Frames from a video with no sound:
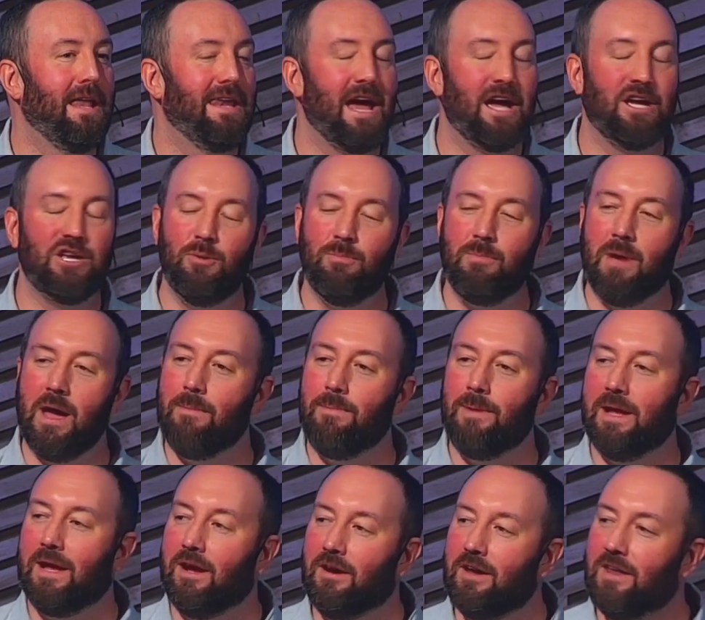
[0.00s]
Now, you may
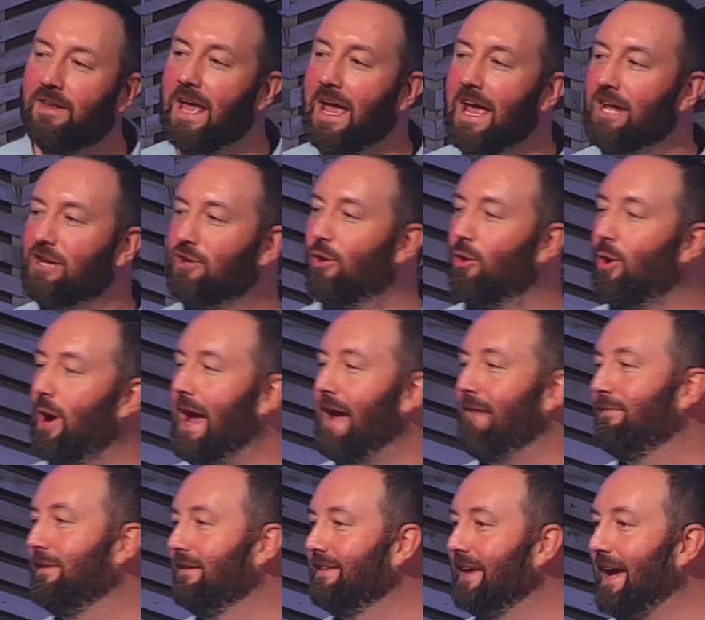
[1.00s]
be here today and you don't
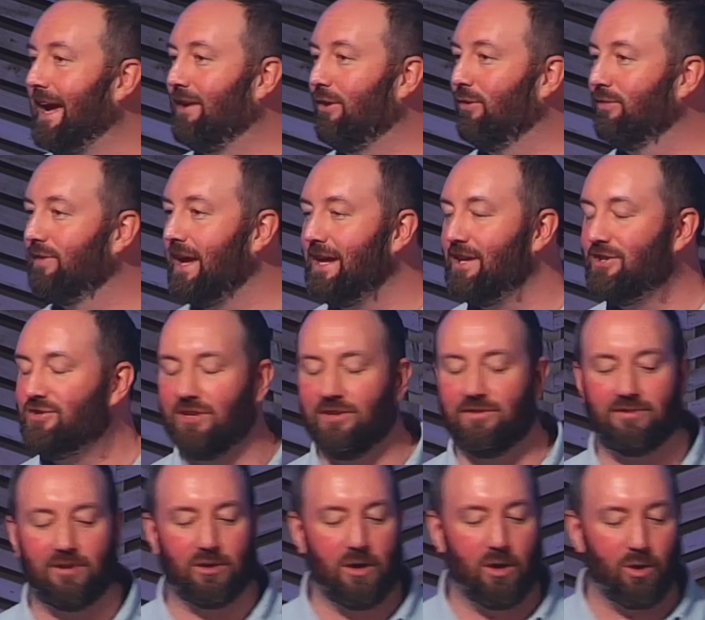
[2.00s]
have these
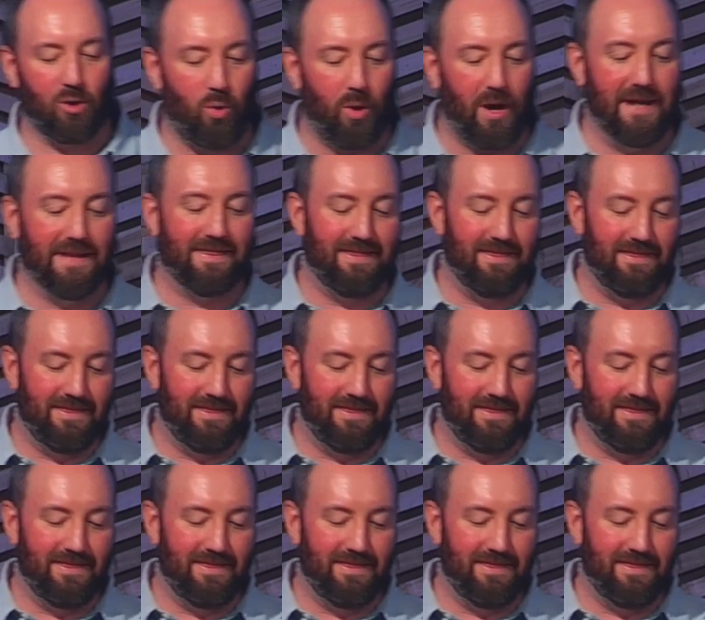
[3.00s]
accusations or quite